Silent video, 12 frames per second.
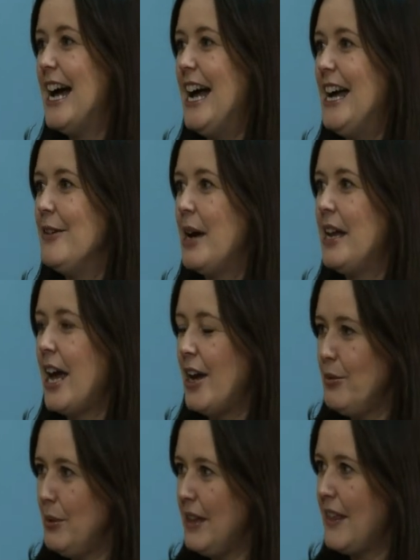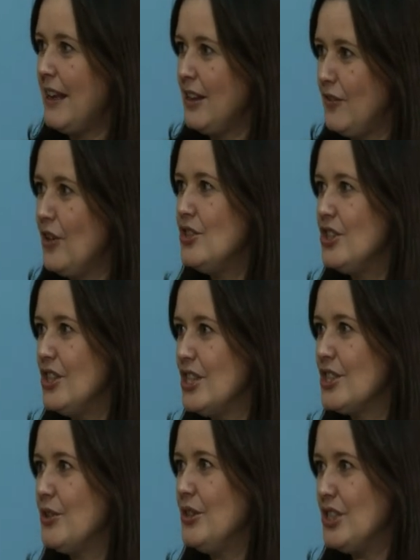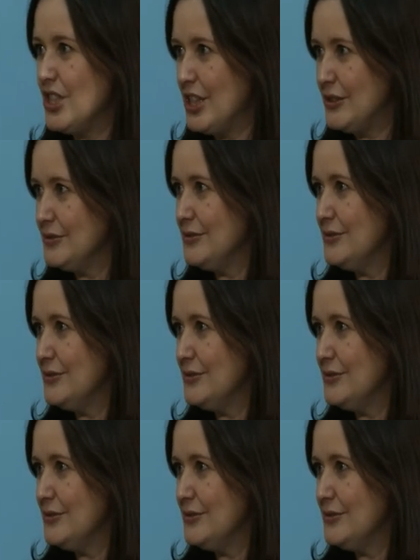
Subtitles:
and how we think the future is going to